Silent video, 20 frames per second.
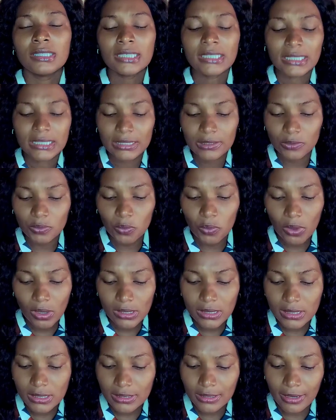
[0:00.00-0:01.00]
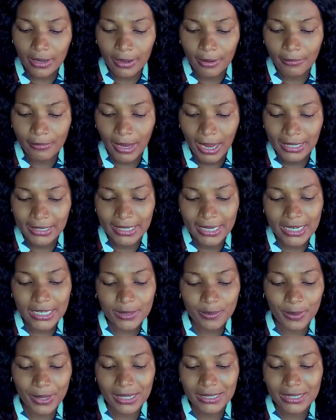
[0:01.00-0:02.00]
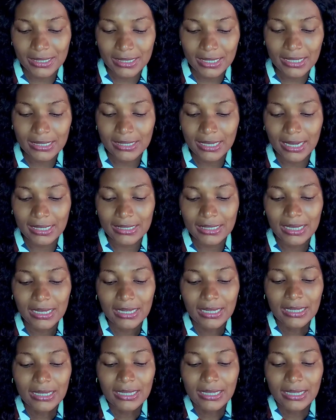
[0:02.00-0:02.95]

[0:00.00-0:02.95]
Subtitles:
This is what an expert said, that